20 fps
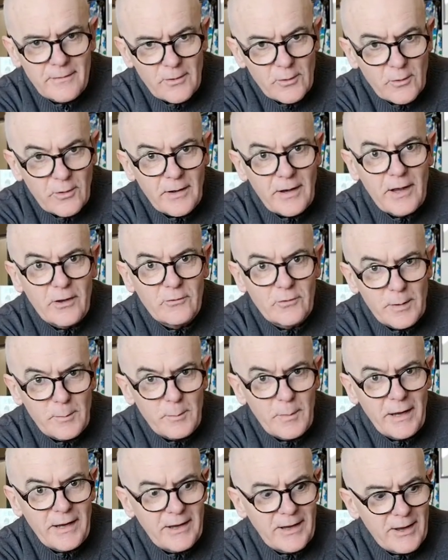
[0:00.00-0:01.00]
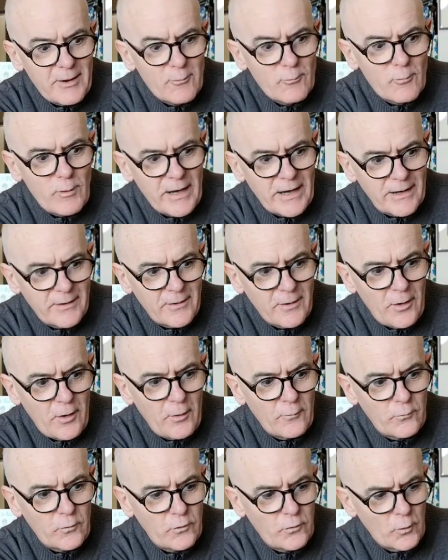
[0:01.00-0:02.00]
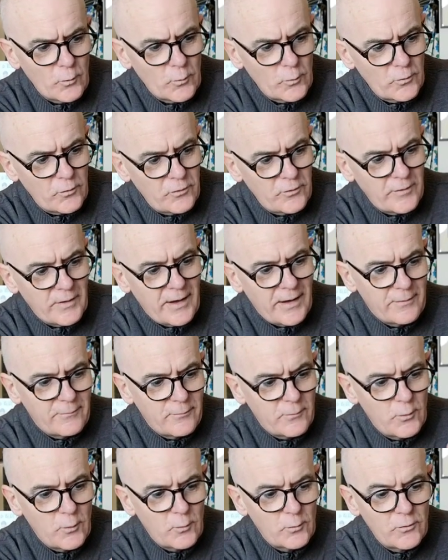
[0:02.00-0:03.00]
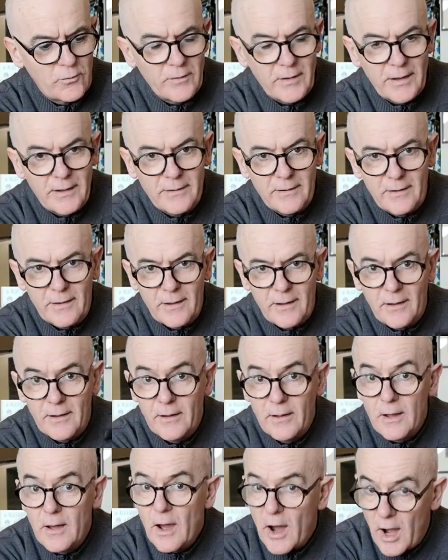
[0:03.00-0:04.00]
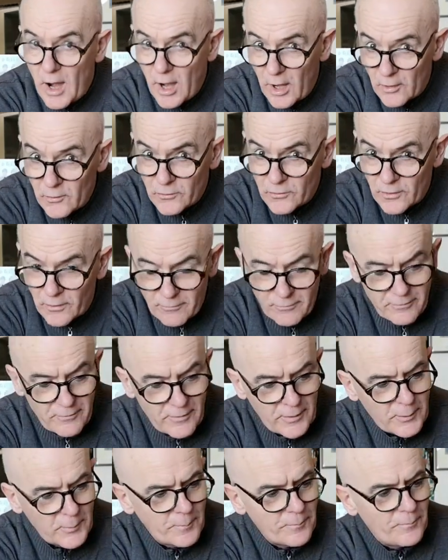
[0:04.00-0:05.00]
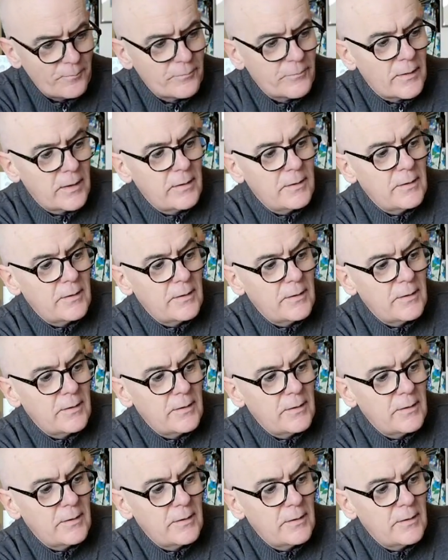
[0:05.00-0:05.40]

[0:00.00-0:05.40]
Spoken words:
you can actually make it ring of sorts and of course then answer the phone.